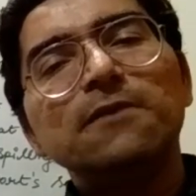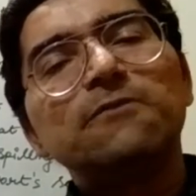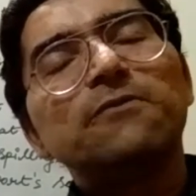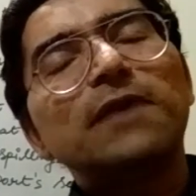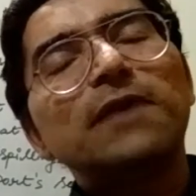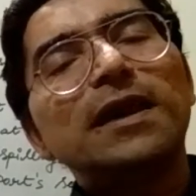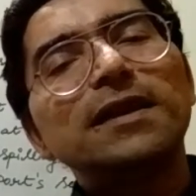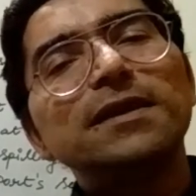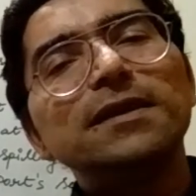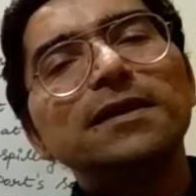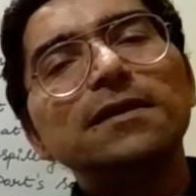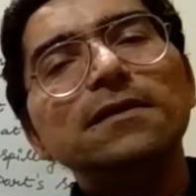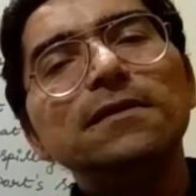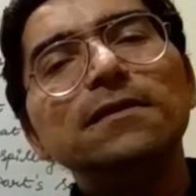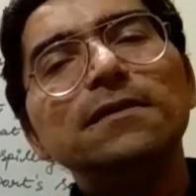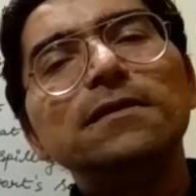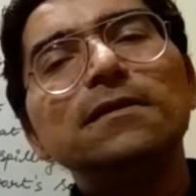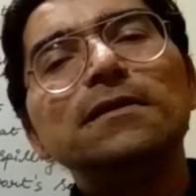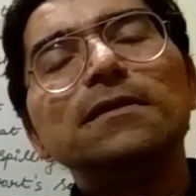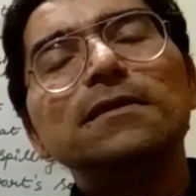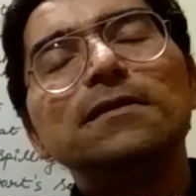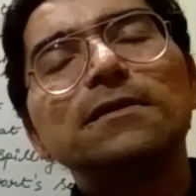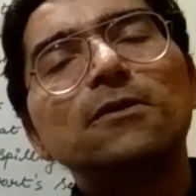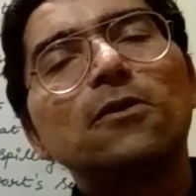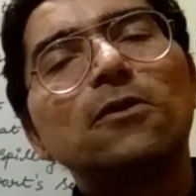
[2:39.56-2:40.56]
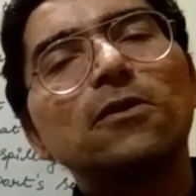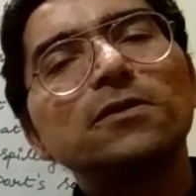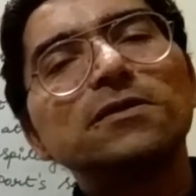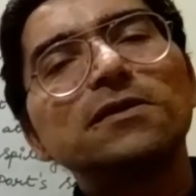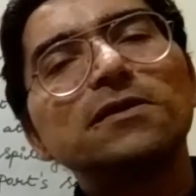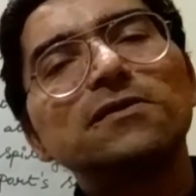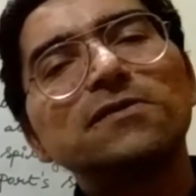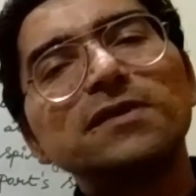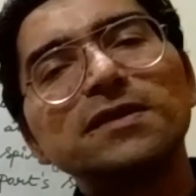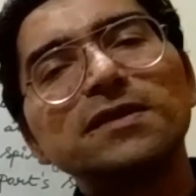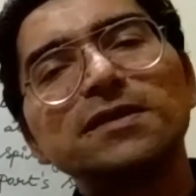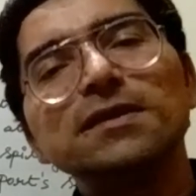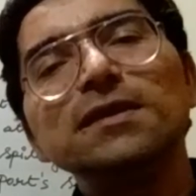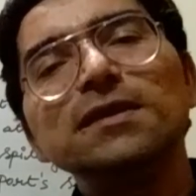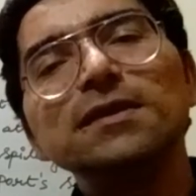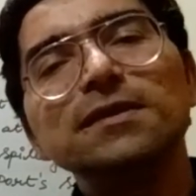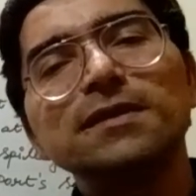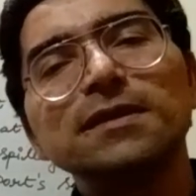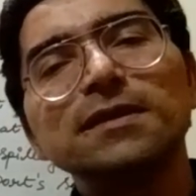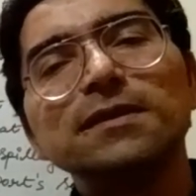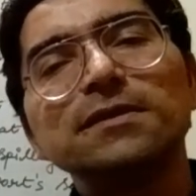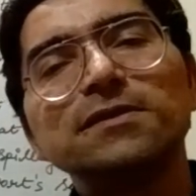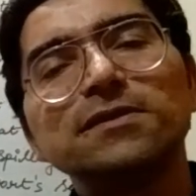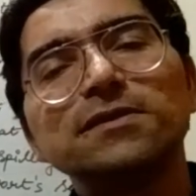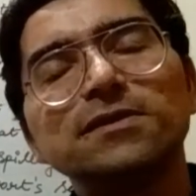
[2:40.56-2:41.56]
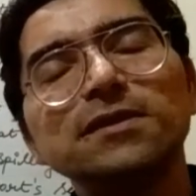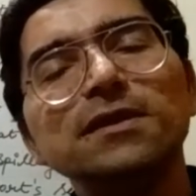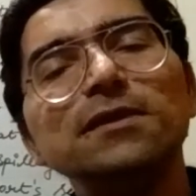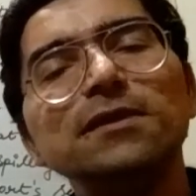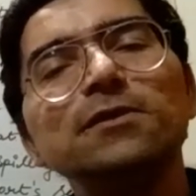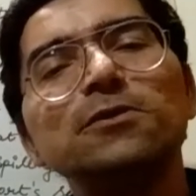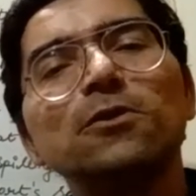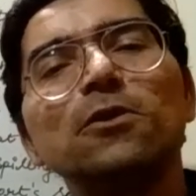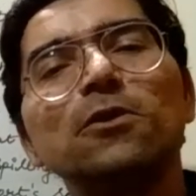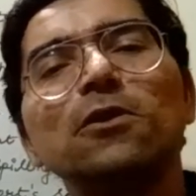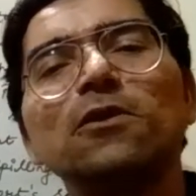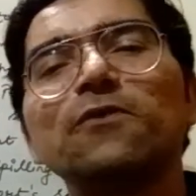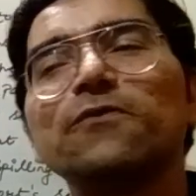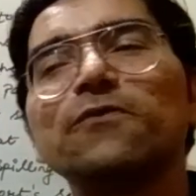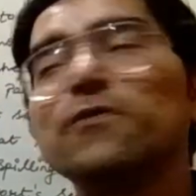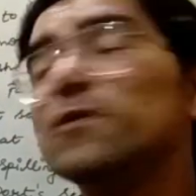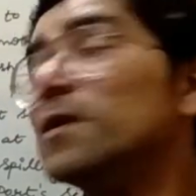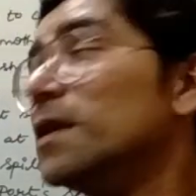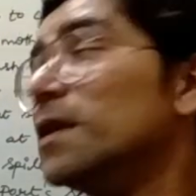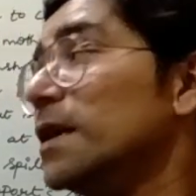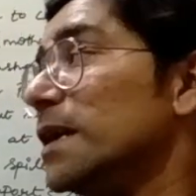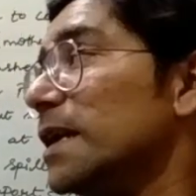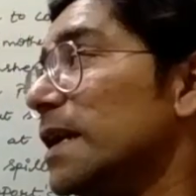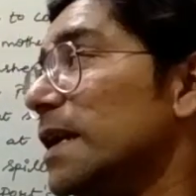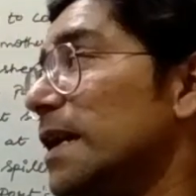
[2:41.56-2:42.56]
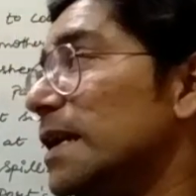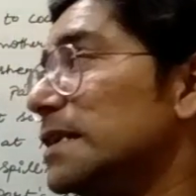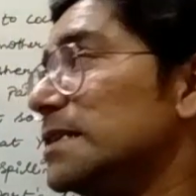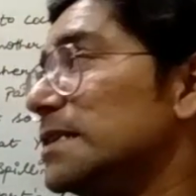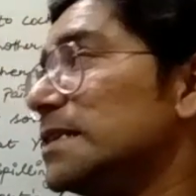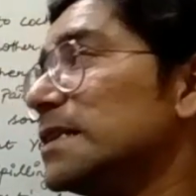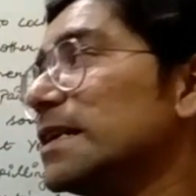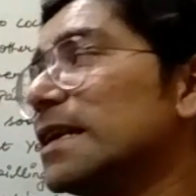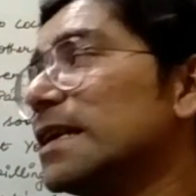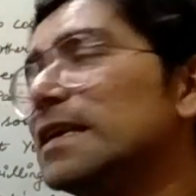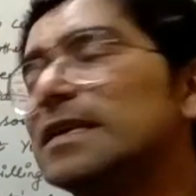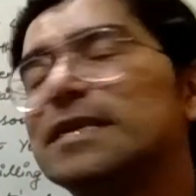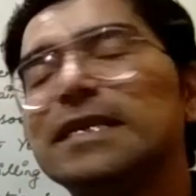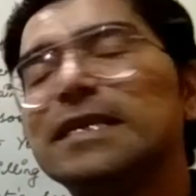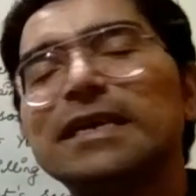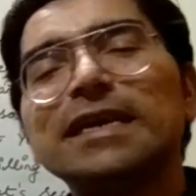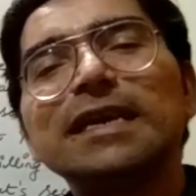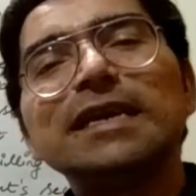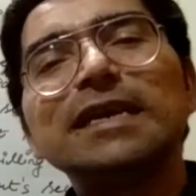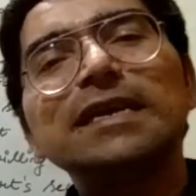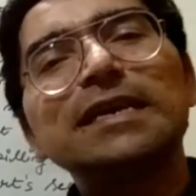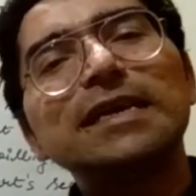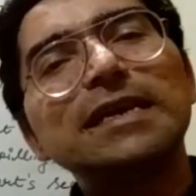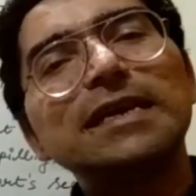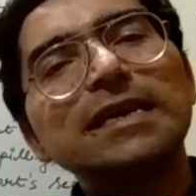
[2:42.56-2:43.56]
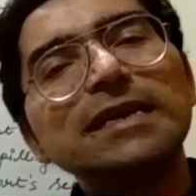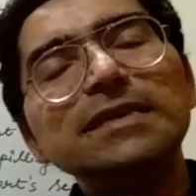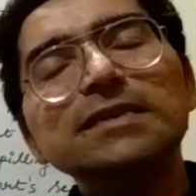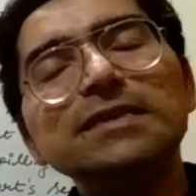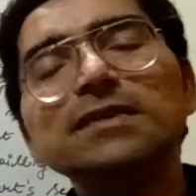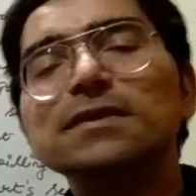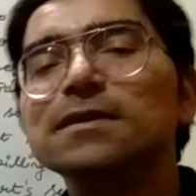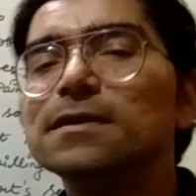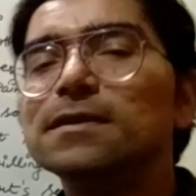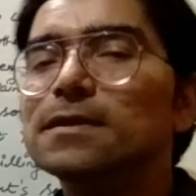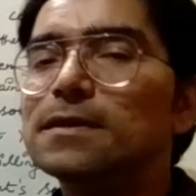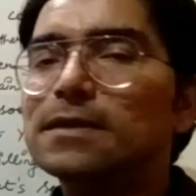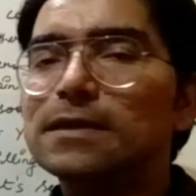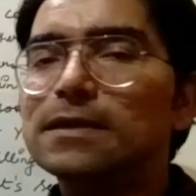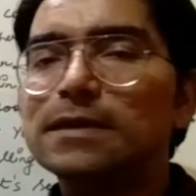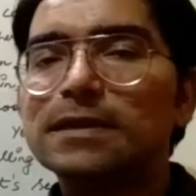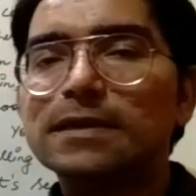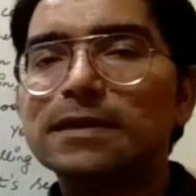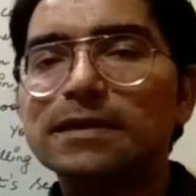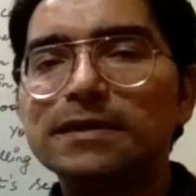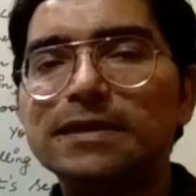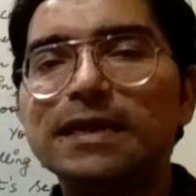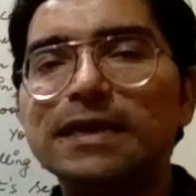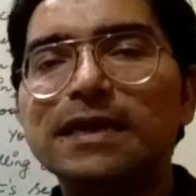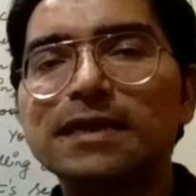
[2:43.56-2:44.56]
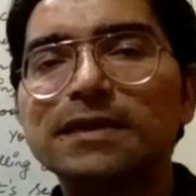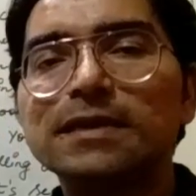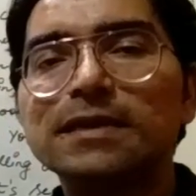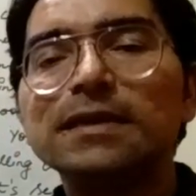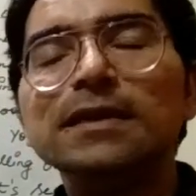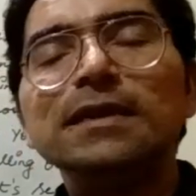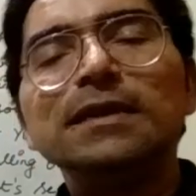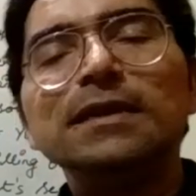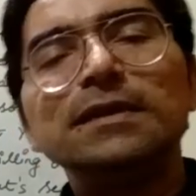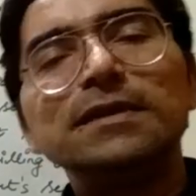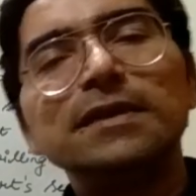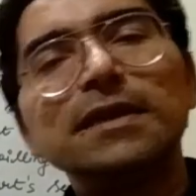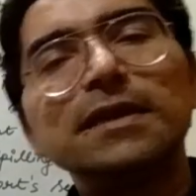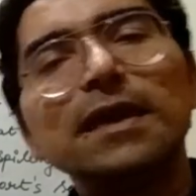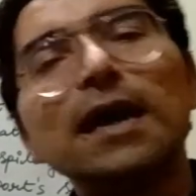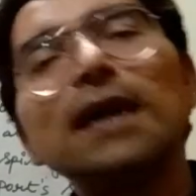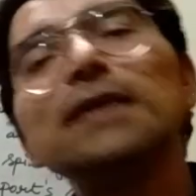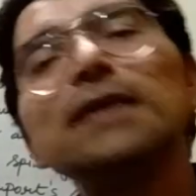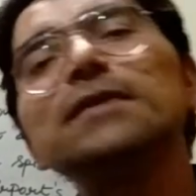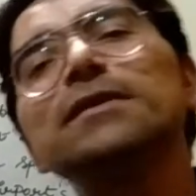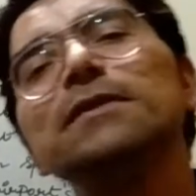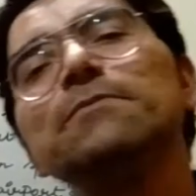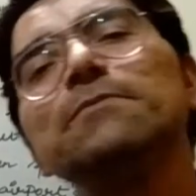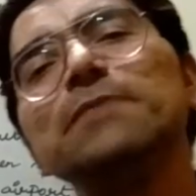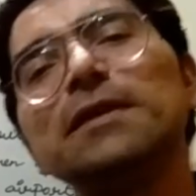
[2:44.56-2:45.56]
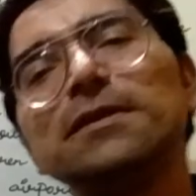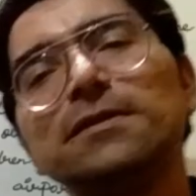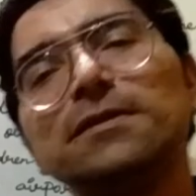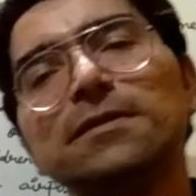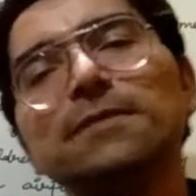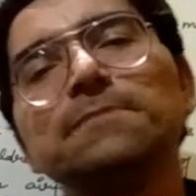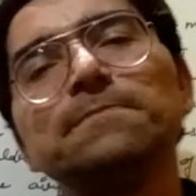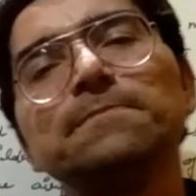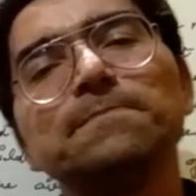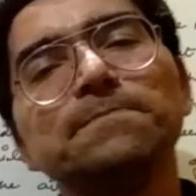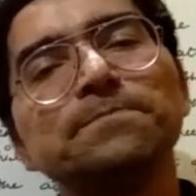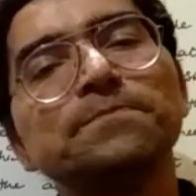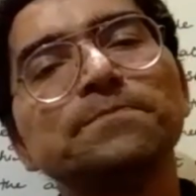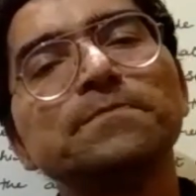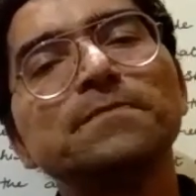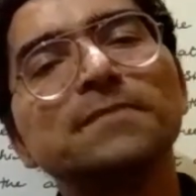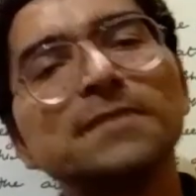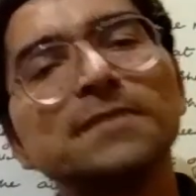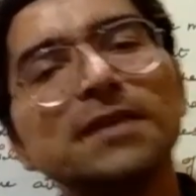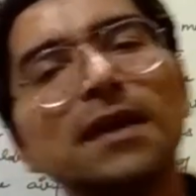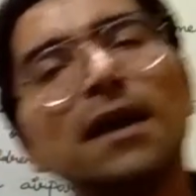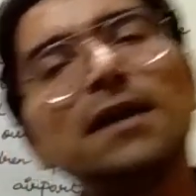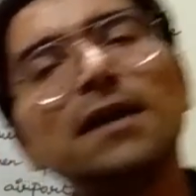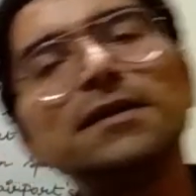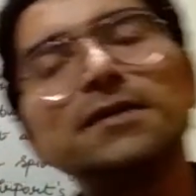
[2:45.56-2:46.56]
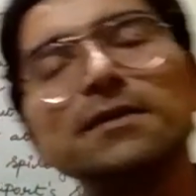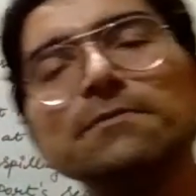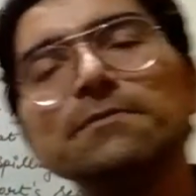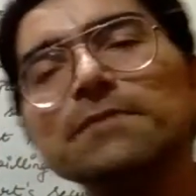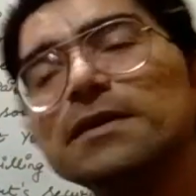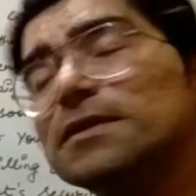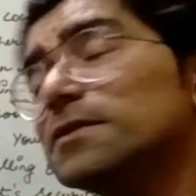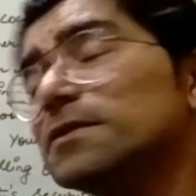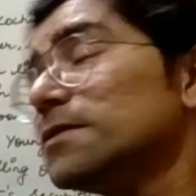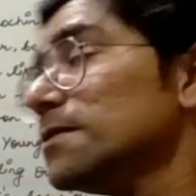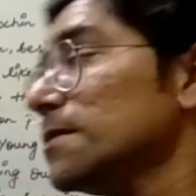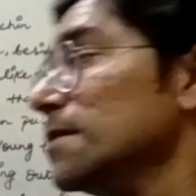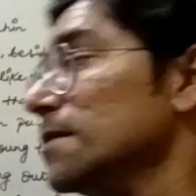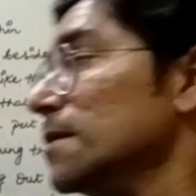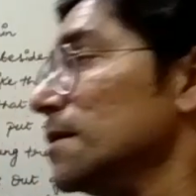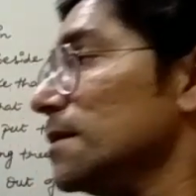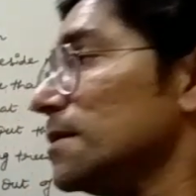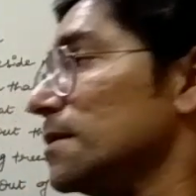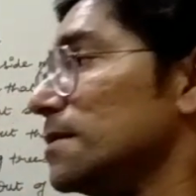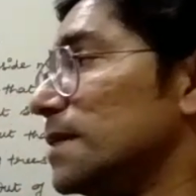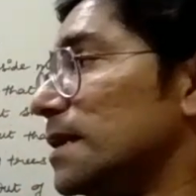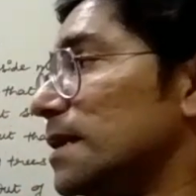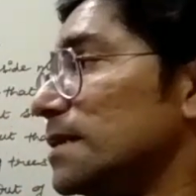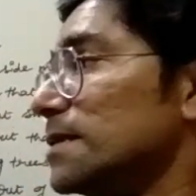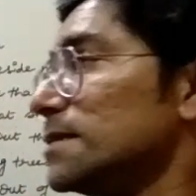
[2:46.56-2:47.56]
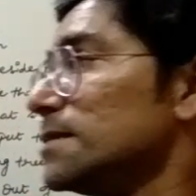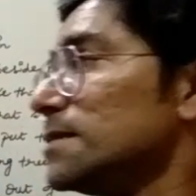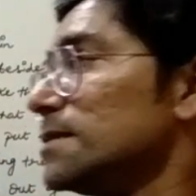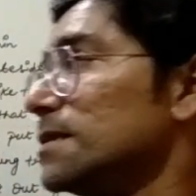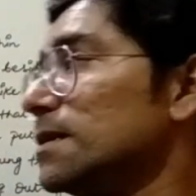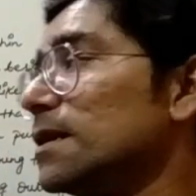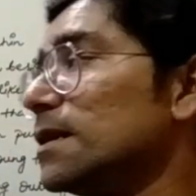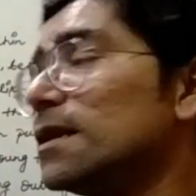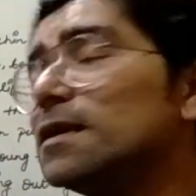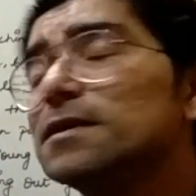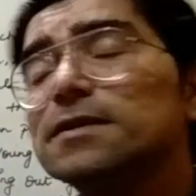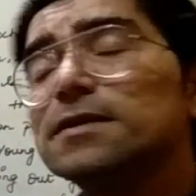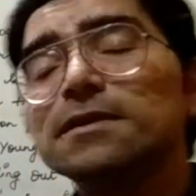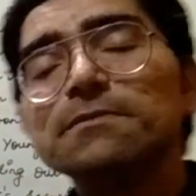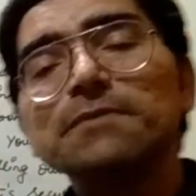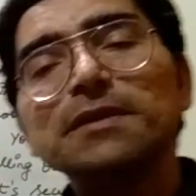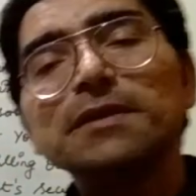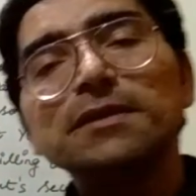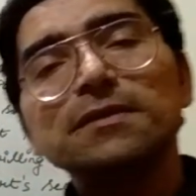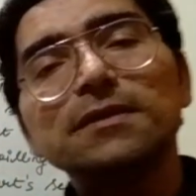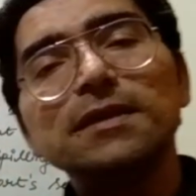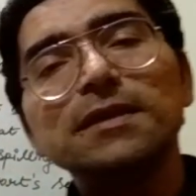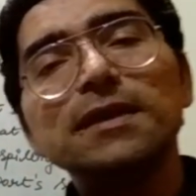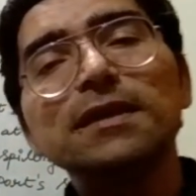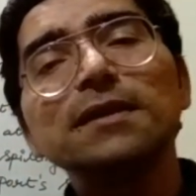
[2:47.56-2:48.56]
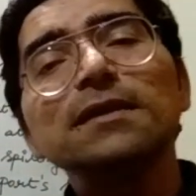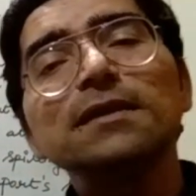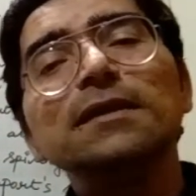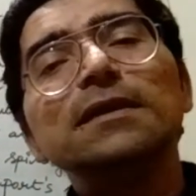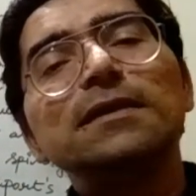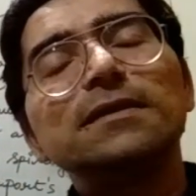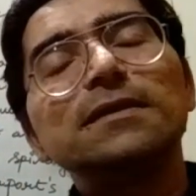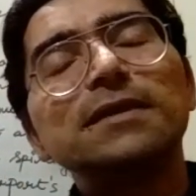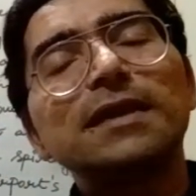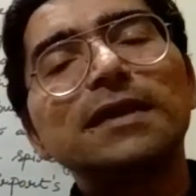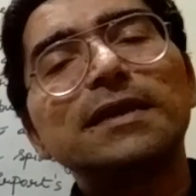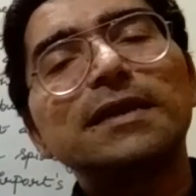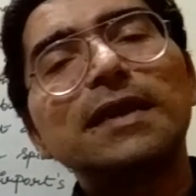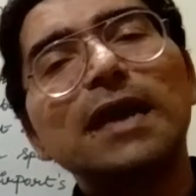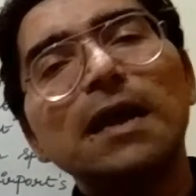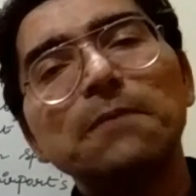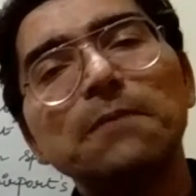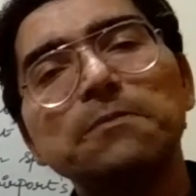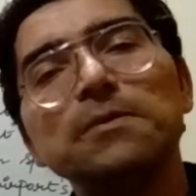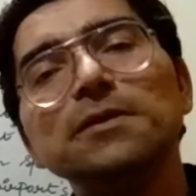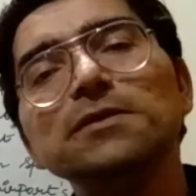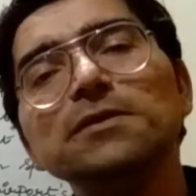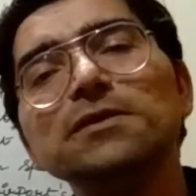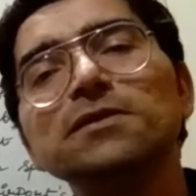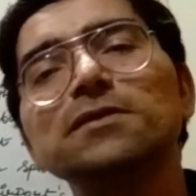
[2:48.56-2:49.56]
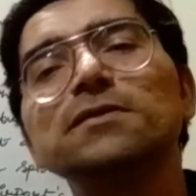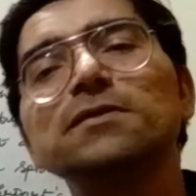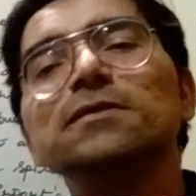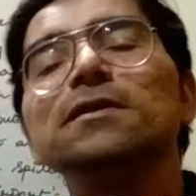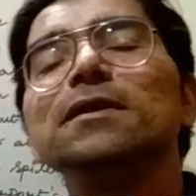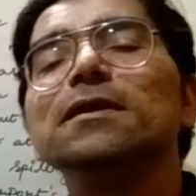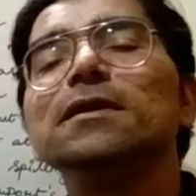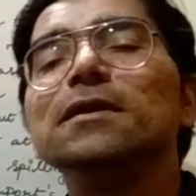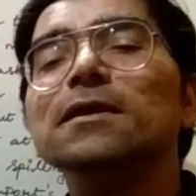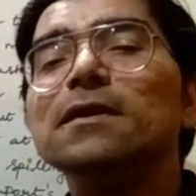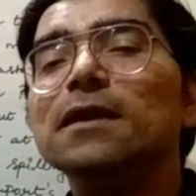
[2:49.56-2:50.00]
Final or the result of aging and decaying is death. The ultimate, that is the ultimate thing that happens